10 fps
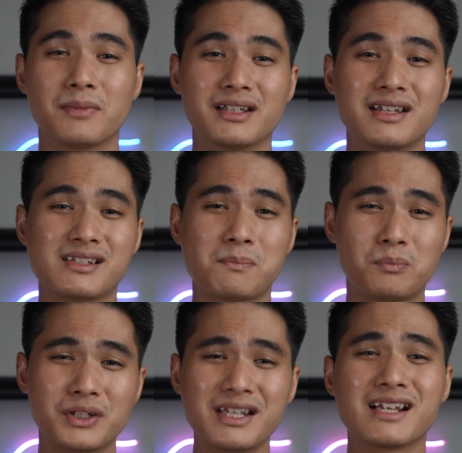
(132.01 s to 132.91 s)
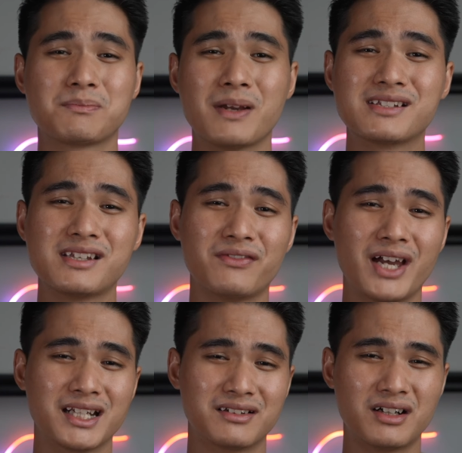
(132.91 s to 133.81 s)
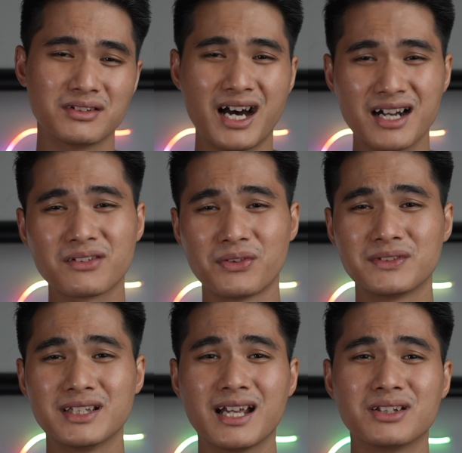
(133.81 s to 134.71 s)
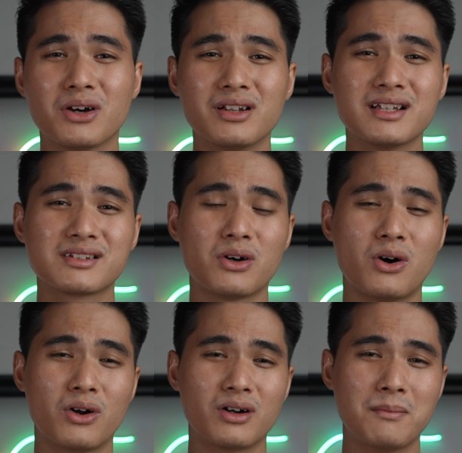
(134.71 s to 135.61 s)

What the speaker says: but it's pretty expensive at around $159 or